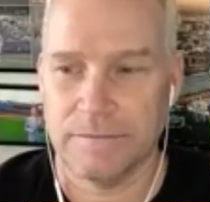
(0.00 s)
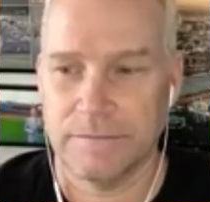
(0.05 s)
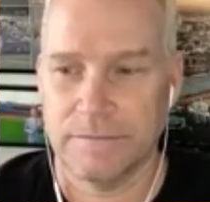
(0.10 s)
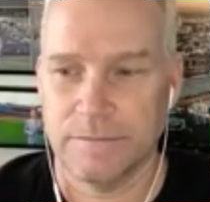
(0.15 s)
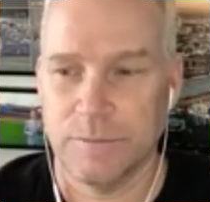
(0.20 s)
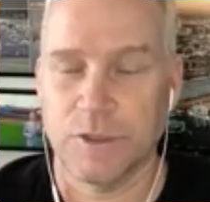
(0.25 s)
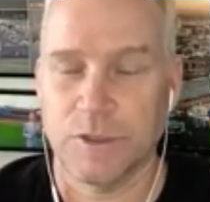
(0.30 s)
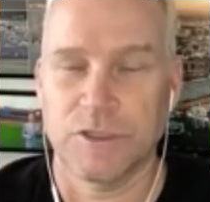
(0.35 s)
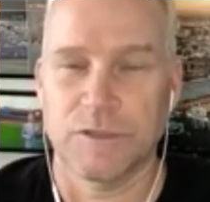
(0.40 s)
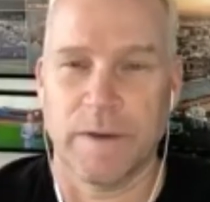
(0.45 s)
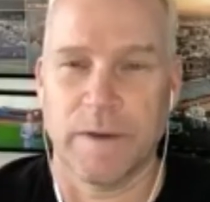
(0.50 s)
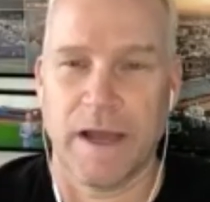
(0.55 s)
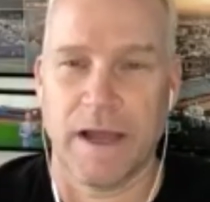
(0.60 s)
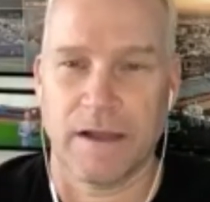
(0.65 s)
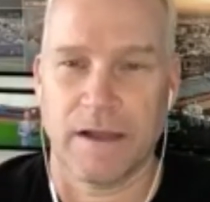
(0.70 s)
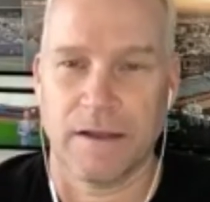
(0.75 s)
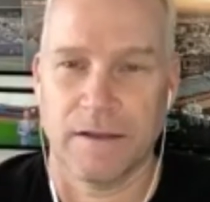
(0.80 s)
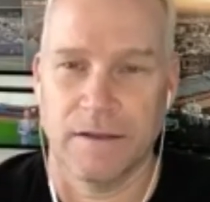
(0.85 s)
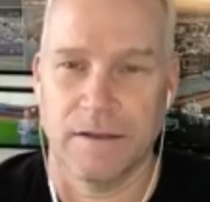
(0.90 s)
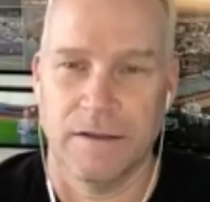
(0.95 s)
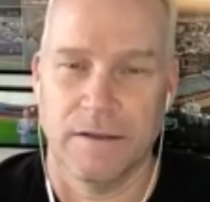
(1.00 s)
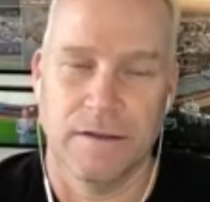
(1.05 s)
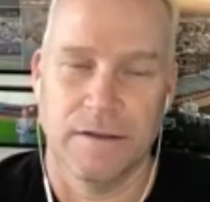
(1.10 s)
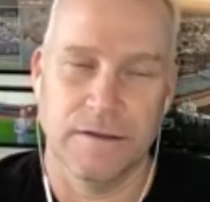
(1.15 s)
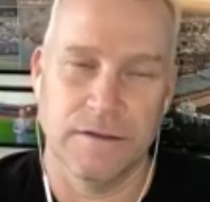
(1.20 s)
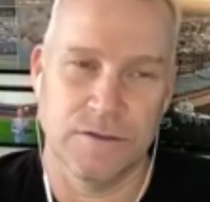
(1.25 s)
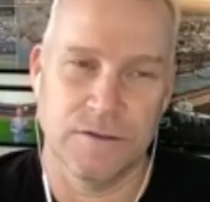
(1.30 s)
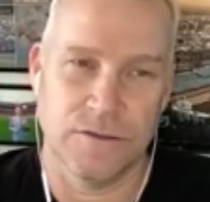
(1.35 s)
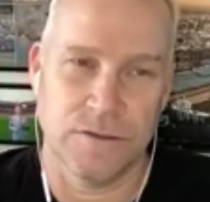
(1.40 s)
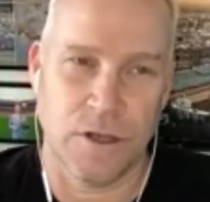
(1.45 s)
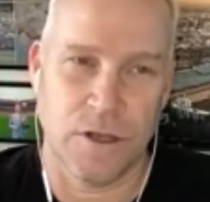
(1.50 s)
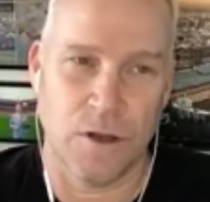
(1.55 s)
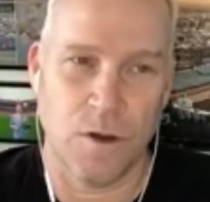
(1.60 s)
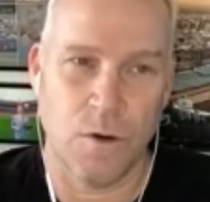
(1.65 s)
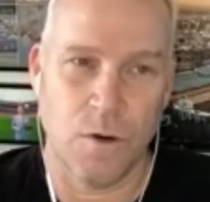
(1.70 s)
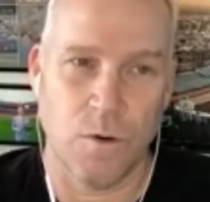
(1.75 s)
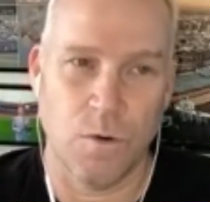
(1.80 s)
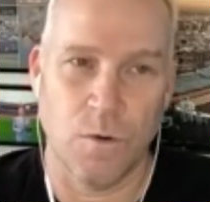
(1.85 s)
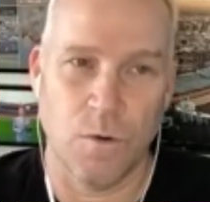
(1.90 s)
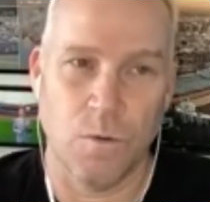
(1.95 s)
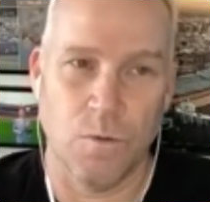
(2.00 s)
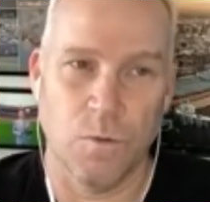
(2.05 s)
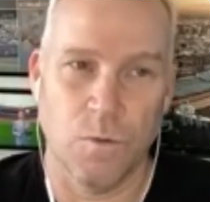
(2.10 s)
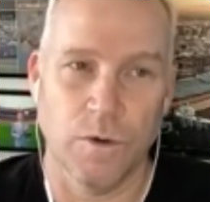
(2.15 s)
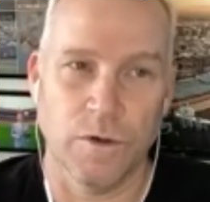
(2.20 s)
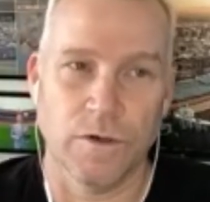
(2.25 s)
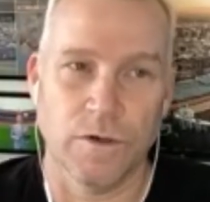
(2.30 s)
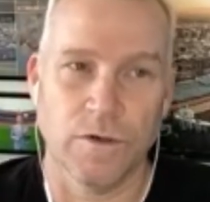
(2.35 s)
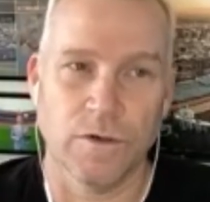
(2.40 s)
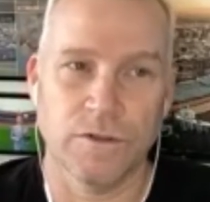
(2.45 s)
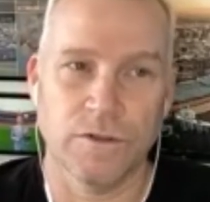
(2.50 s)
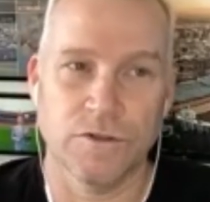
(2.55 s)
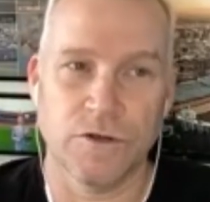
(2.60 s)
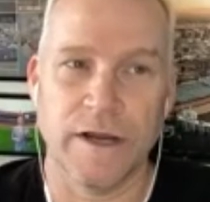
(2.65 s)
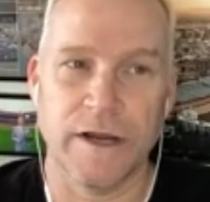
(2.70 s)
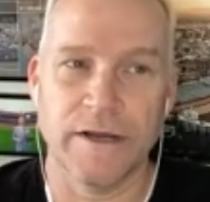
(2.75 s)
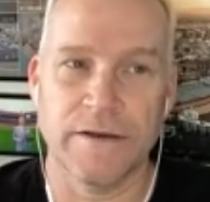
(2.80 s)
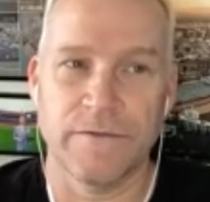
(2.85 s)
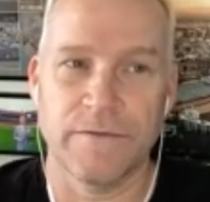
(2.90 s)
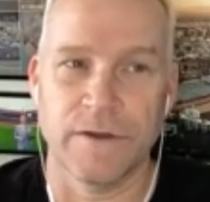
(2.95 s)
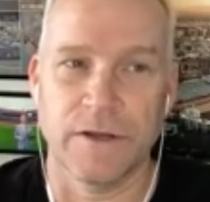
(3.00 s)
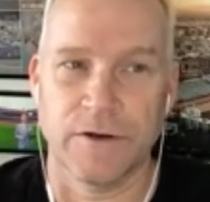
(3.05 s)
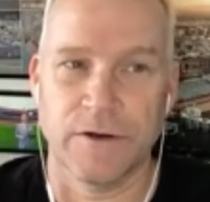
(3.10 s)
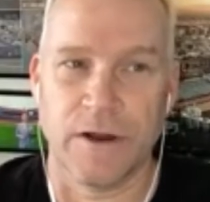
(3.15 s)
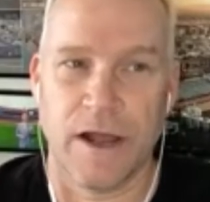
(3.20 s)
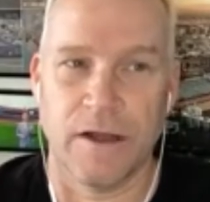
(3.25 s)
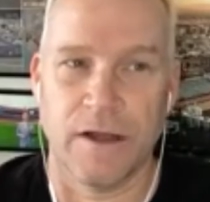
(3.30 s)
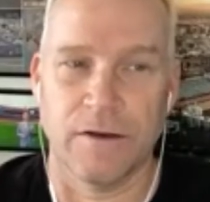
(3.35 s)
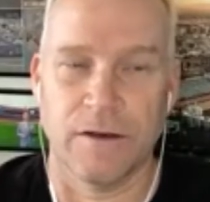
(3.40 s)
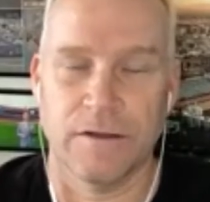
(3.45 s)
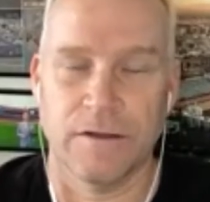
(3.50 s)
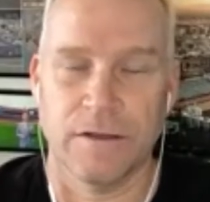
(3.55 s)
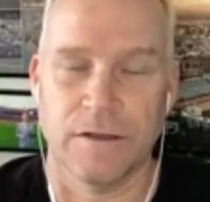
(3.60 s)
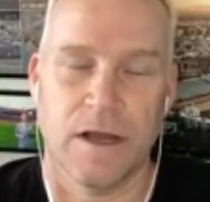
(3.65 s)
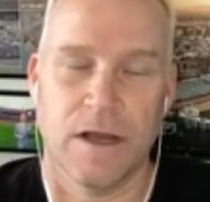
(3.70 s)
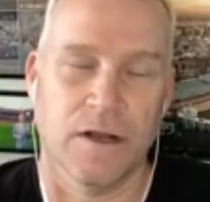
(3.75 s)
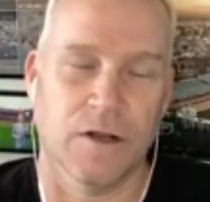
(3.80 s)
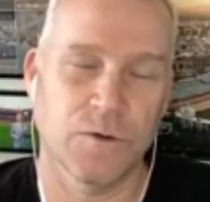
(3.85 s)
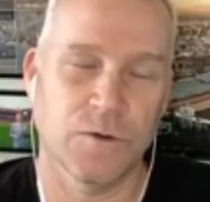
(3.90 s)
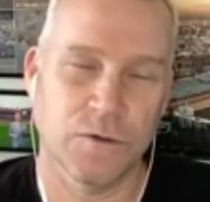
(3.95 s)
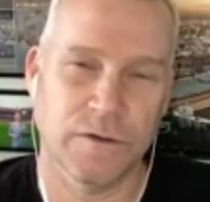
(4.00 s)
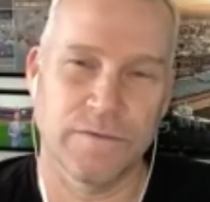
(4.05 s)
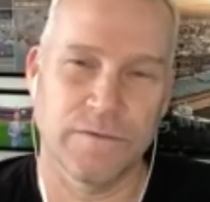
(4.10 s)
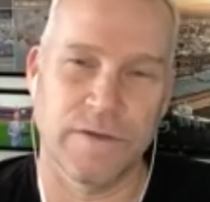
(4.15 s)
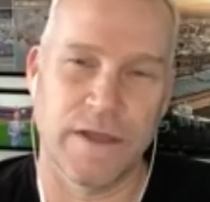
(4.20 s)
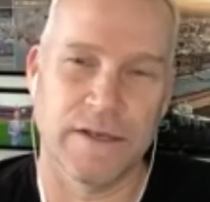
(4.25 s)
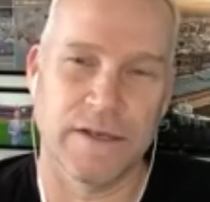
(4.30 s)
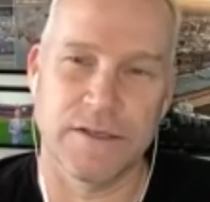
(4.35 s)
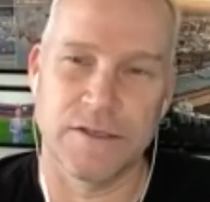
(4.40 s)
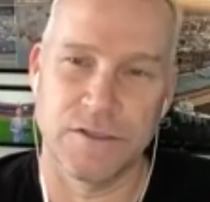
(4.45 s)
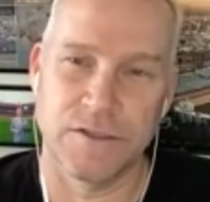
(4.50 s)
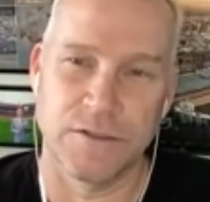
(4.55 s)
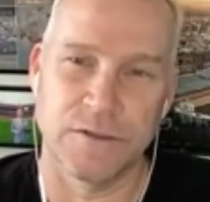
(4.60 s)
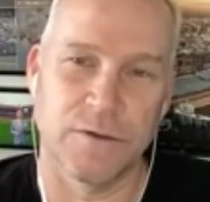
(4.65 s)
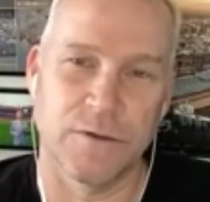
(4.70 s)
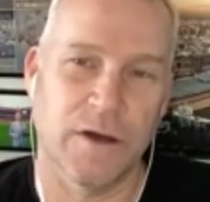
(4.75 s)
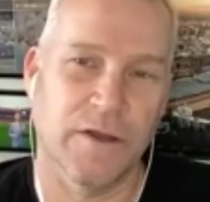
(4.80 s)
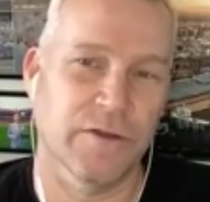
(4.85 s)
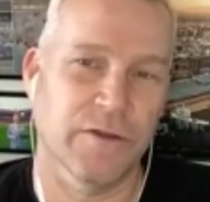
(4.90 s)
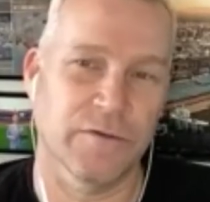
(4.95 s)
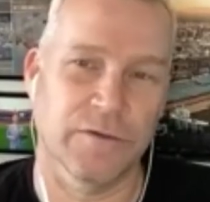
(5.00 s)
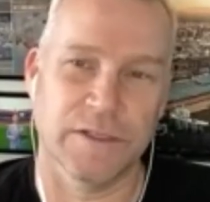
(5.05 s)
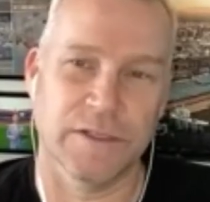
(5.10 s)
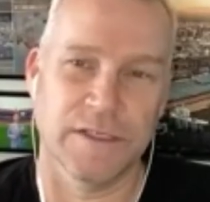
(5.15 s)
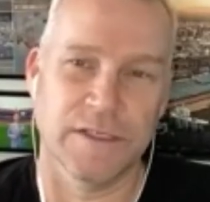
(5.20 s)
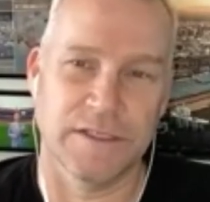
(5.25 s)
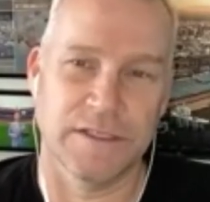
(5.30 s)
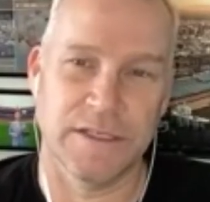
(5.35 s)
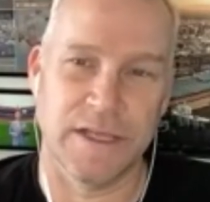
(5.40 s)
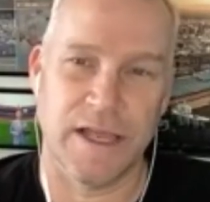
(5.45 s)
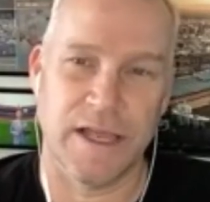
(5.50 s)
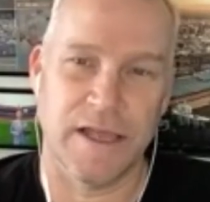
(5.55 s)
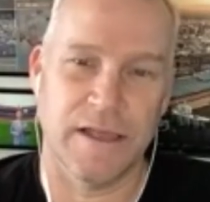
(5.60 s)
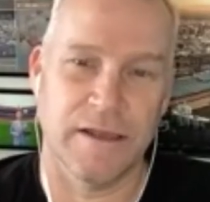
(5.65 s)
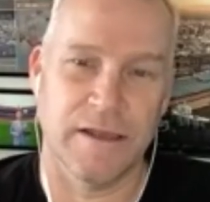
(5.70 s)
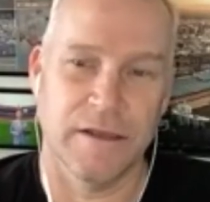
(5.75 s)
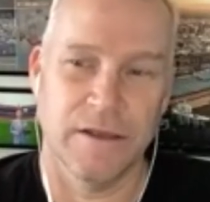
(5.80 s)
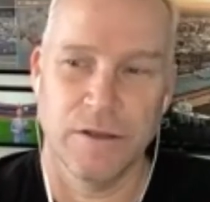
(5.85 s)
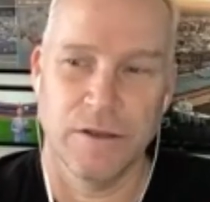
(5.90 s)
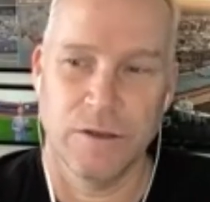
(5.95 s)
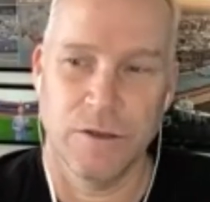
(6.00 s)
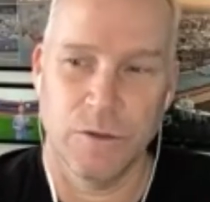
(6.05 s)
pushed back so we're trying to figure out a cool event to do on the release day.